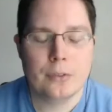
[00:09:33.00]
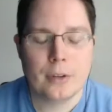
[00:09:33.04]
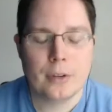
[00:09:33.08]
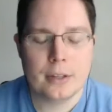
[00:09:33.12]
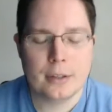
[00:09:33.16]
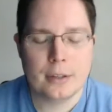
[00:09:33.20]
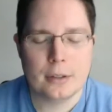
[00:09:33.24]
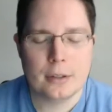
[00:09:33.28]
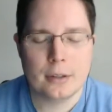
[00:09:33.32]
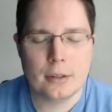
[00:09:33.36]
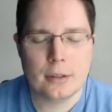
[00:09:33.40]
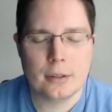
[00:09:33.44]

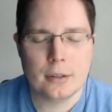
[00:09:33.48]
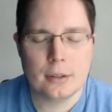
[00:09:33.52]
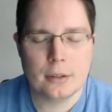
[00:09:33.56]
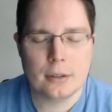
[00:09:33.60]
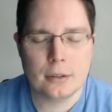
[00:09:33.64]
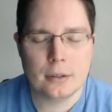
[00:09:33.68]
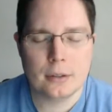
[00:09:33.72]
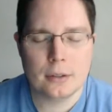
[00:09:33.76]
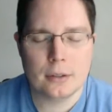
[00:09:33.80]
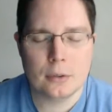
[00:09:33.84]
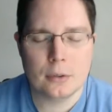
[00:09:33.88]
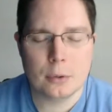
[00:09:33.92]
got
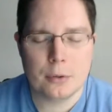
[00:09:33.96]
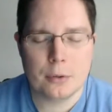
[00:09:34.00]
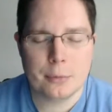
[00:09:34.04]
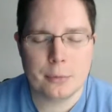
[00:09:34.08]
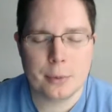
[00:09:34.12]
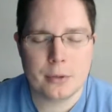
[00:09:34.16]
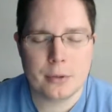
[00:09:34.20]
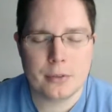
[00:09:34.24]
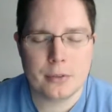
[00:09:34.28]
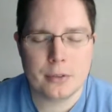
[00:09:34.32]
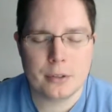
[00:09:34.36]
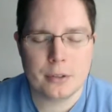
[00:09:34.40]
the, the twelve
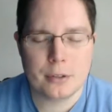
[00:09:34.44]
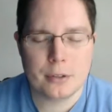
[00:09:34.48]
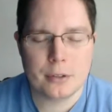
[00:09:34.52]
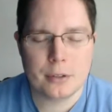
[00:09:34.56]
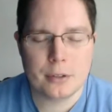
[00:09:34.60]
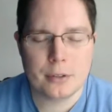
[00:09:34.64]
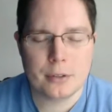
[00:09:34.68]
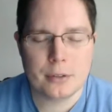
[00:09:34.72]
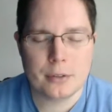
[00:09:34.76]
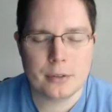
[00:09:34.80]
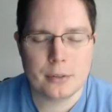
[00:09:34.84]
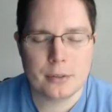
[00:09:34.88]
part
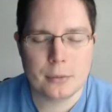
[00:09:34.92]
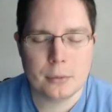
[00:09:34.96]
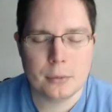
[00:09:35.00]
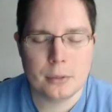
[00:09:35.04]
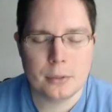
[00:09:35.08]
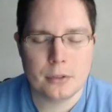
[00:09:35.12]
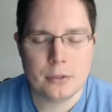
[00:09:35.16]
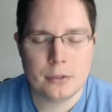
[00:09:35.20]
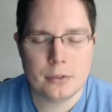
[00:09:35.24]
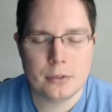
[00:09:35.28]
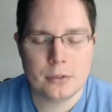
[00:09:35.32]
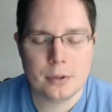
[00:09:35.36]
series. When
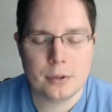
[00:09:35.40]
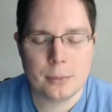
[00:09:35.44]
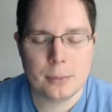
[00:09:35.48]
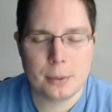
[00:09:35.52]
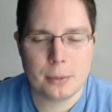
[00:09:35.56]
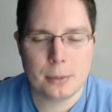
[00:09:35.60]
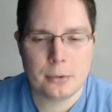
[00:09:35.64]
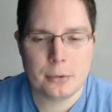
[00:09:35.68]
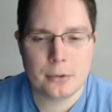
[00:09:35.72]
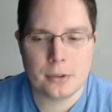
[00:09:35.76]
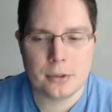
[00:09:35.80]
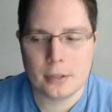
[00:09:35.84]
did you start
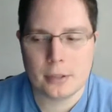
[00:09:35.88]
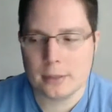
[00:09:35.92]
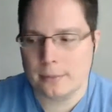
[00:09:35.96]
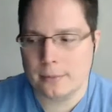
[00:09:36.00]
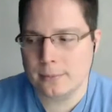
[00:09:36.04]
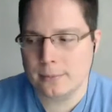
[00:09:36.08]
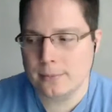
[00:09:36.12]
publishing that?